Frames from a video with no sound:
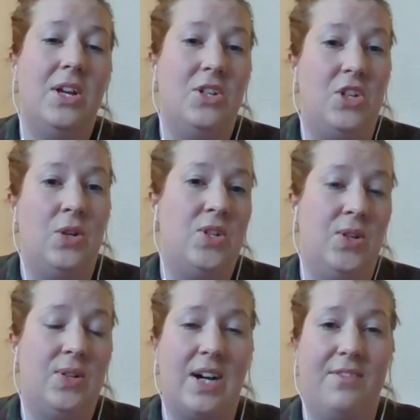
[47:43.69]
due
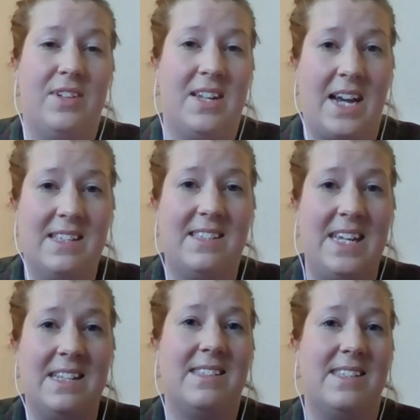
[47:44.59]
to
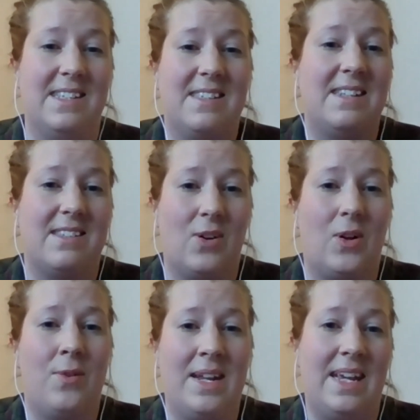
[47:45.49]
COVID-19, since it is
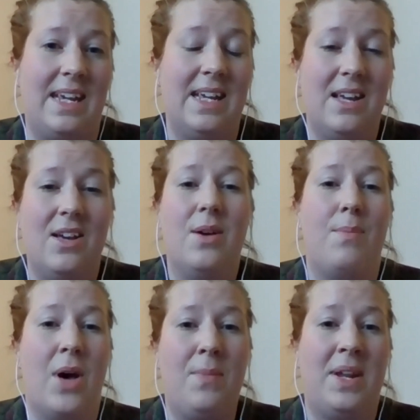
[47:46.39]
already
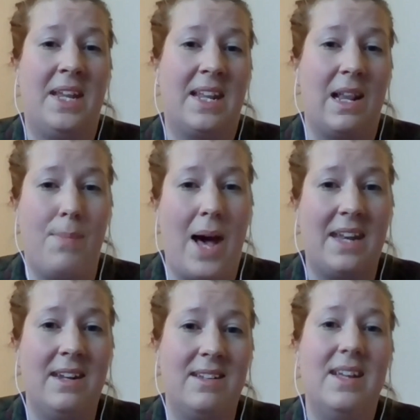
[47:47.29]
permanently
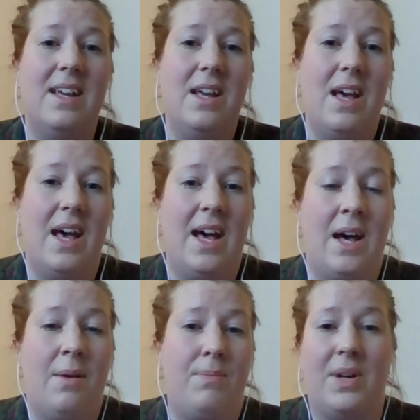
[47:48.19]
banned,
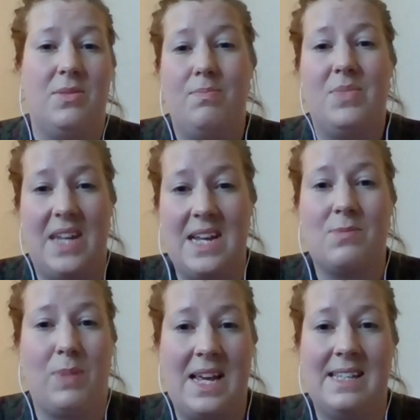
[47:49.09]
but takes
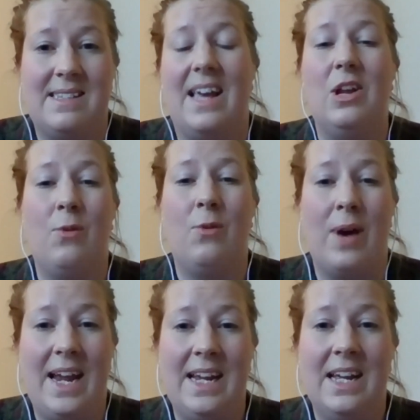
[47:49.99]
place
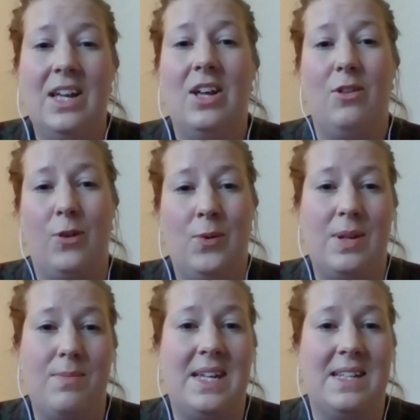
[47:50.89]
anyway through
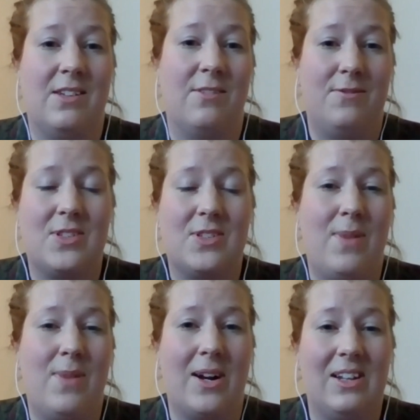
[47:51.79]
the means of
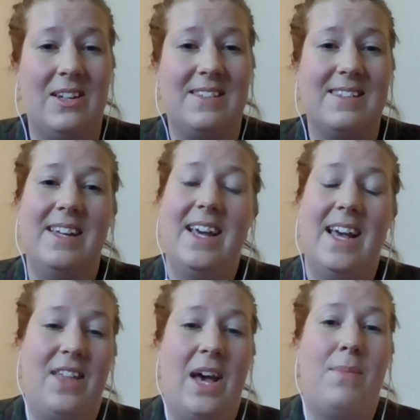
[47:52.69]
smugglers,
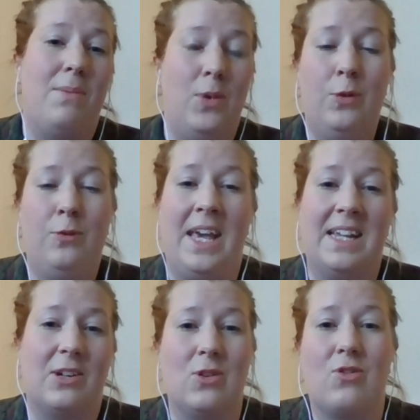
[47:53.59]
thereby moving
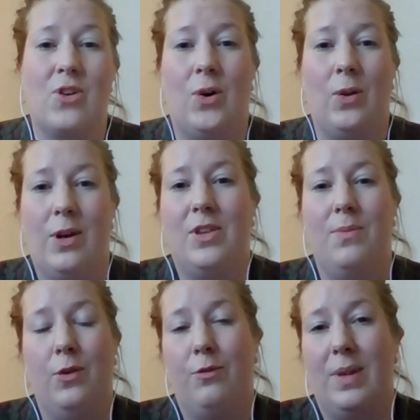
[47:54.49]
the control of the
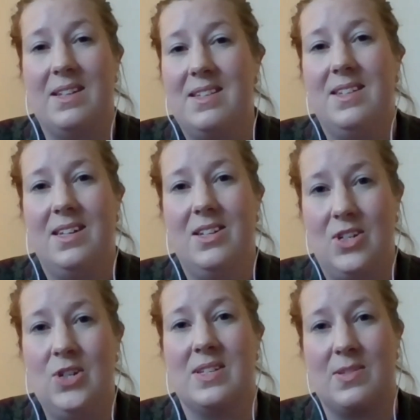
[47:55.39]
movement
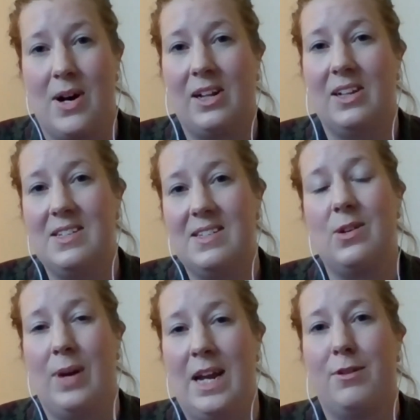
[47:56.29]
to the smugglers
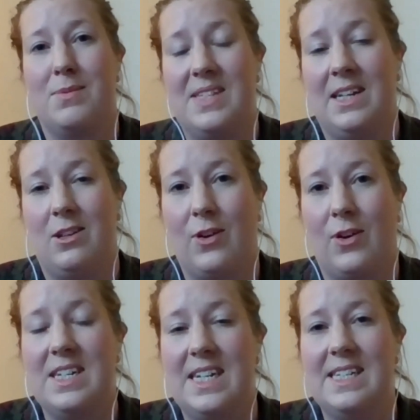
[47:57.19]
away from state
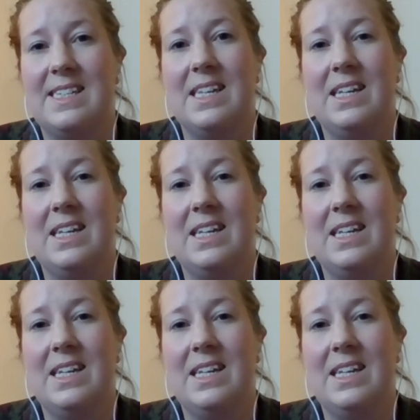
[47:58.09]
authorities.